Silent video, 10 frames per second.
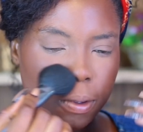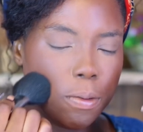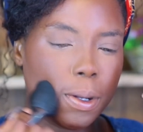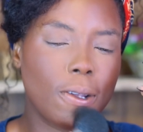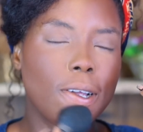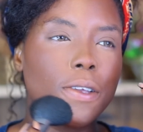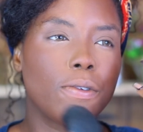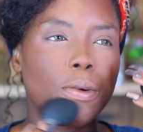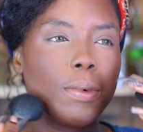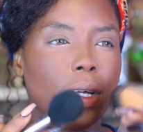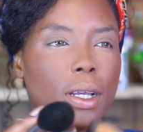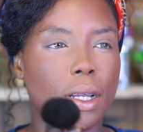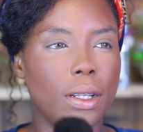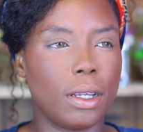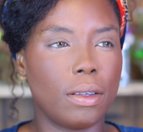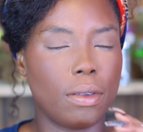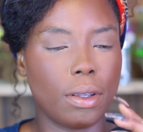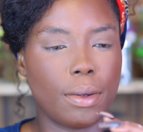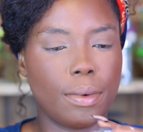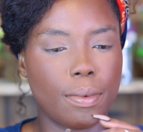This powder is from Hager &
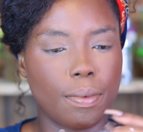Esther.